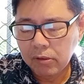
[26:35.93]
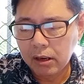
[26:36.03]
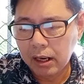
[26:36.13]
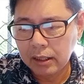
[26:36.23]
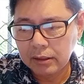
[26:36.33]

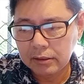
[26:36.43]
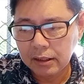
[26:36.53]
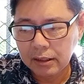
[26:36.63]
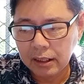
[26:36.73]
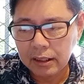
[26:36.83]
And
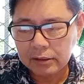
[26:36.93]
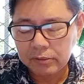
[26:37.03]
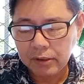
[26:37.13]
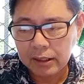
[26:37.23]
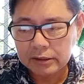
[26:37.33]
another
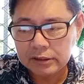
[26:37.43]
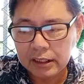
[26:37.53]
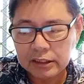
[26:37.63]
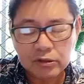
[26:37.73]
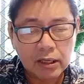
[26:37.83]
one is the
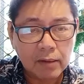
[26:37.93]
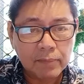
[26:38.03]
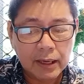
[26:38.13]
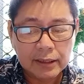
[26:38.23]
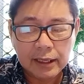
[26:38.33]
reasoning
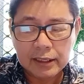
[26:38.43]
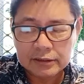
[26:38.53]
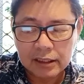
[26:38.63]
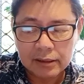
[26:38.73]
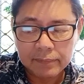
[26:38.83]
ability, is the